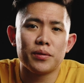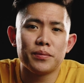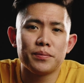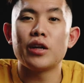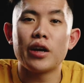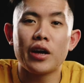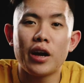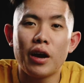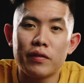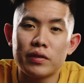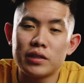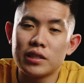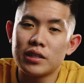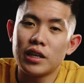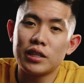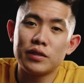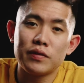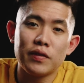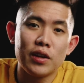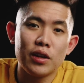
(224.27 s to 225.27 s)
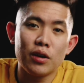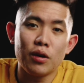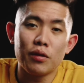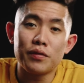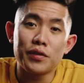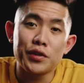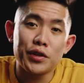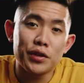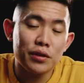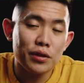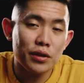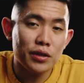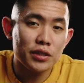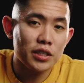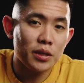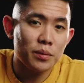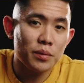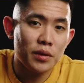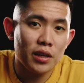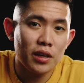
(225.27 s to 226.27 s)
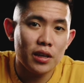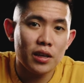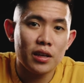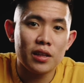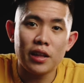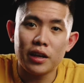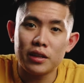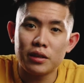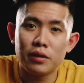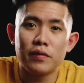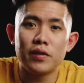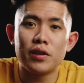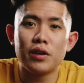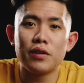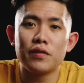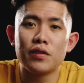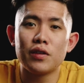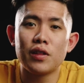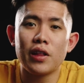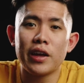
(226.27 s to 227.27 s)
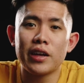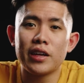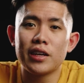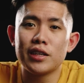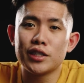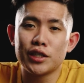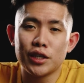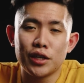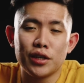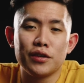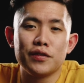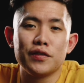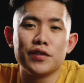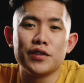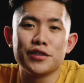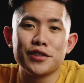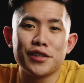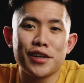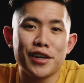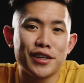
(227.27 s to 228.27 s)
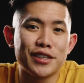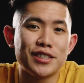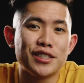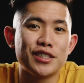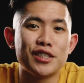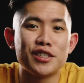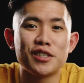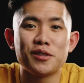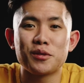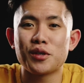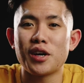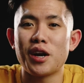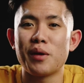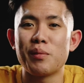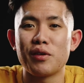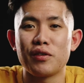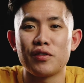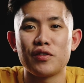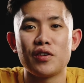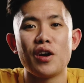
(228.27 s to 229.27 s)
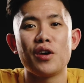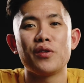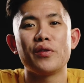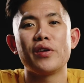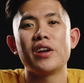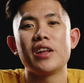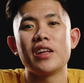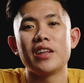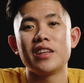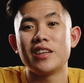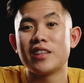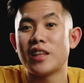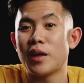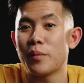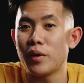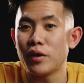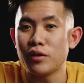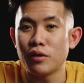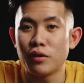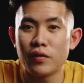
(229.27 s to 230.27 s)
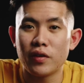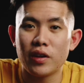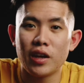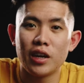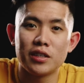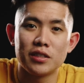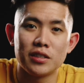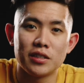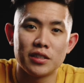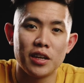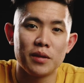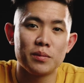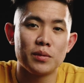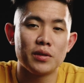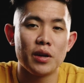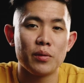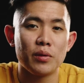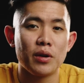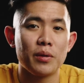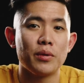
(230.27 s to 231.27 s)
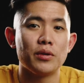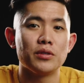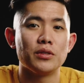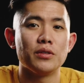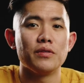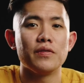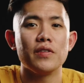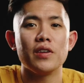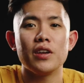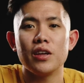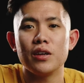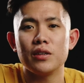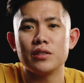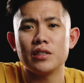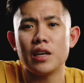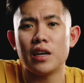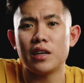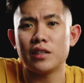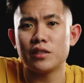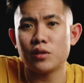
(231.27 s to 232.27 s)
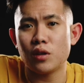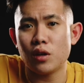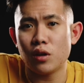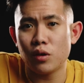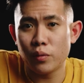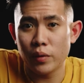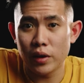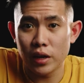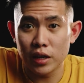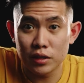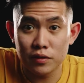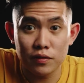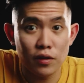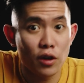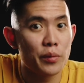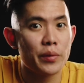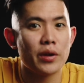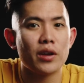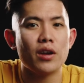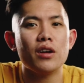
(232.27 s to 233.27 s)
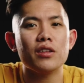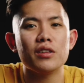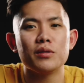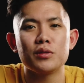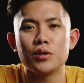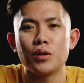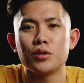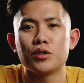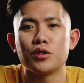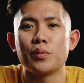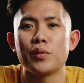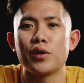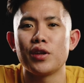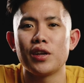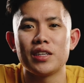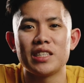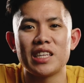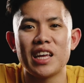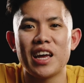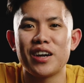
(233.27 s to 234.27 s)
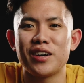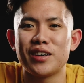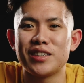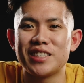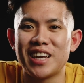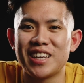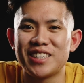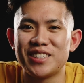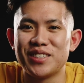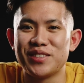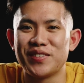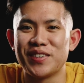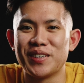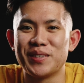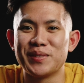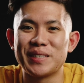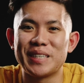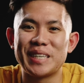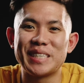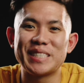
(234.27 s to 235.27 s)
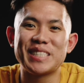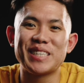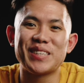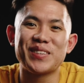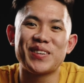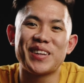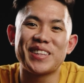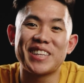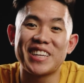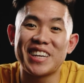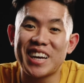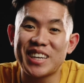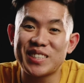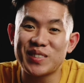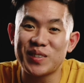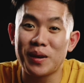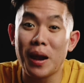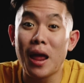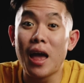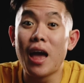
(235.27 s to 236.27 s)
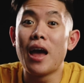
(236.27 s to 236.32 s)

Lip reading: That's all I got for today's video. Hopefully you learned something. Like the video if you like it, share it if you're into that, consider subscribing if you're not already, and hit that bell notification to stay up to date when I post new videos. And as always, follow me on all the social medias at Aaron Datu Films, and I'll see you all in the next one.